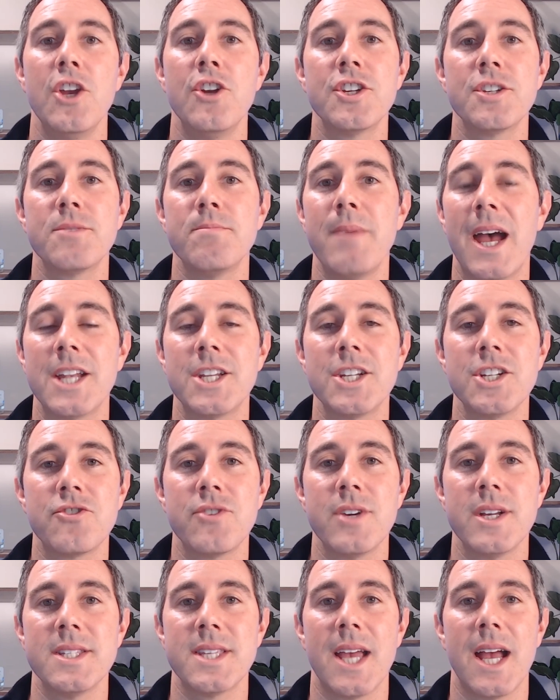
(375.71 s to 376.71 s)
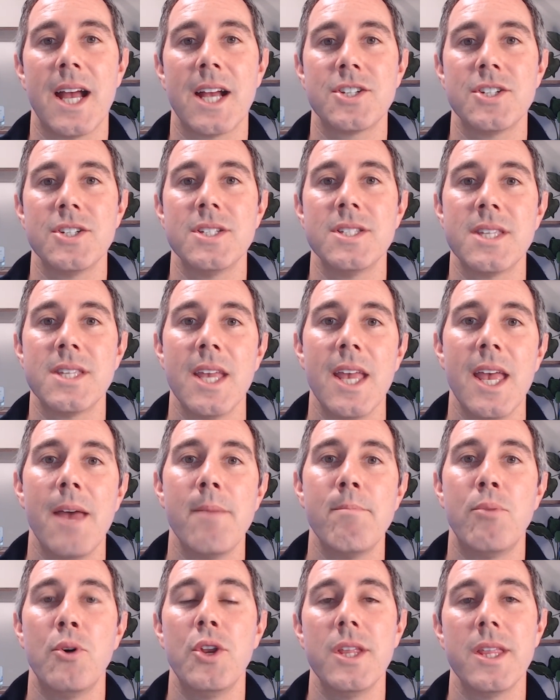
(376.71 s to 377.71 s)
just matching transactions and
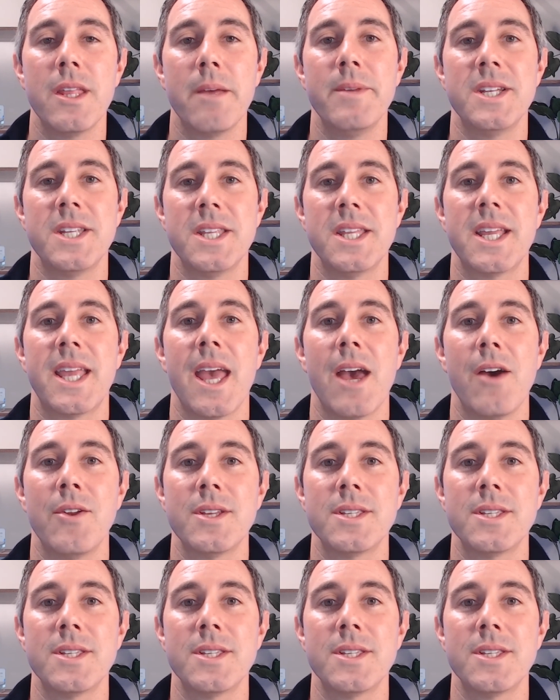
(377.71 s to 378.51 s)
putting them into the accounting